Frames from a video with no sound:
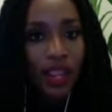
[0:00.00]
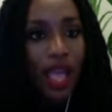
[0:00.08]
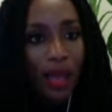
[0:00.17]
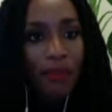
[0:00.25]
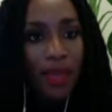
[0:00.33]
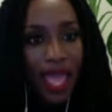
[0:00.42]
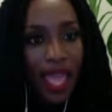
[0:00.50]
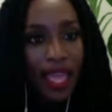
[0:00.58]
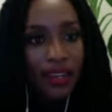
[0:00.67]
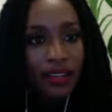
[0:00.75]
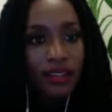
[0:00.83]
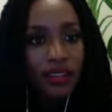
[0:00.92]
I'm
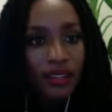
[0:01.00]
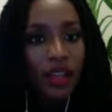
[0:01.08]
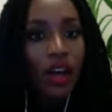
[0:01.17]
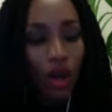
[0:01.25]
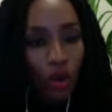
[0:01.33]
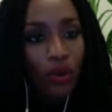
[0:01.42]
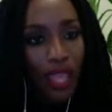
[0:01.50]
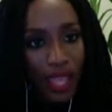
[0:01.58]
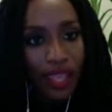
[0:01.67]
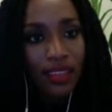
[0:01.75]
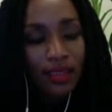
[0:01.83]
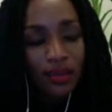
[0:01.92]
mad.
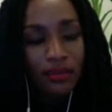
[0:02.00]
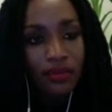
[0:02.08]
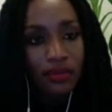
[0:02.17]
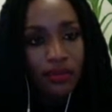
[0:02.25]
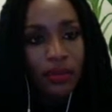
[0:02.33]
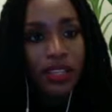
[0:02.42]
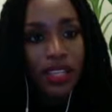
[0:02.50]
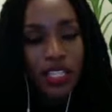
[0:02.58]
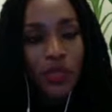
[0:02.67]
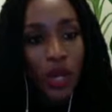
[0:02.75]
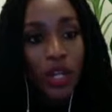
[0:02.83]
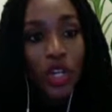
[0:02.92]
Okay. But guess
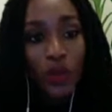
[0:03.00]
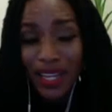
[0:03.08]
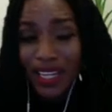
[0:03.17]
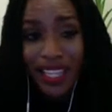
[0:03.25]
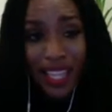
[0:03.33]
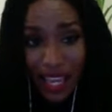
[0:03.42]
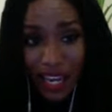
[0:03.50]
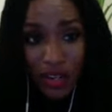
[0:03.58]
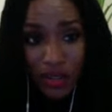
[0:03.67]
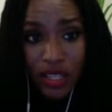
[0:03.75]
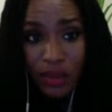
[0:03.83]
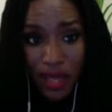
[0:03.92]
what? Nobody
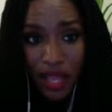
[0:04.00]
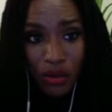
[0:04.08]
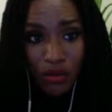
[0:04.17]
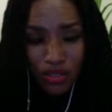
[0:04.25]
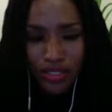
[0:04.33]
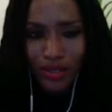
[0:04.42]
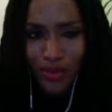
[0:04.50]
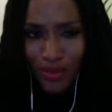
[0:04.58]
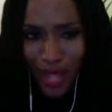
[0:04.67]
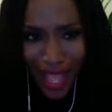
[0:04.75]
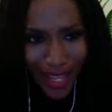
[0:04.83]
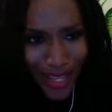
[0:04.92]
cares about
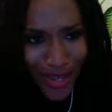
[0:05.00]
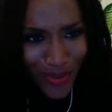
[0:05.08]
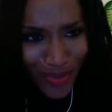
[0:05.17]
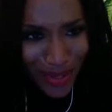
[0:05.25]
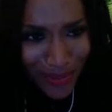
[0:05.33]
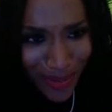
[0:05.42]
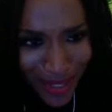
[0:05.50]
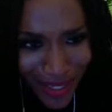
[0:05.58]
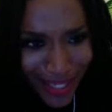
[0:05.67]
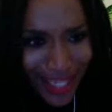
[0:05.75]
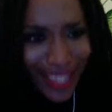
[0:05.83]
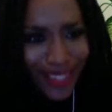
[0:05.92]
how you be
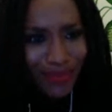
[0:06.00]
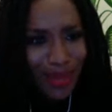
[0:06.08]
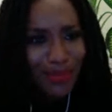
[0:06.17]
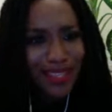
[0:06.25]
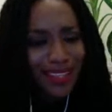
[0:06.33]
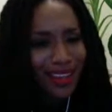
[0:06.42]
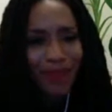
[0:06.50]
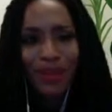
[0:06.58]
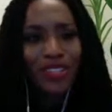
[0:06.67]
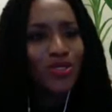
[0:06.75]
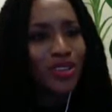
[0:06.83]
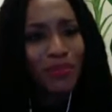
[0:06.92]
feeling. Like nobody care
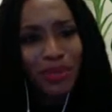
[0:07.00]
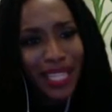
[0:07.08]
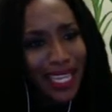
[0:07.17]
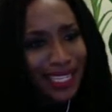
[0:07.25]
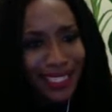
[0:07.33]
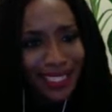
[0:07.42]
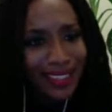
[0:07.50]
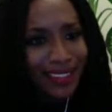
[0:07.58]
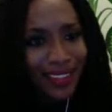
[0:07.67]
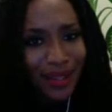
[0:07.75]
about you complaining.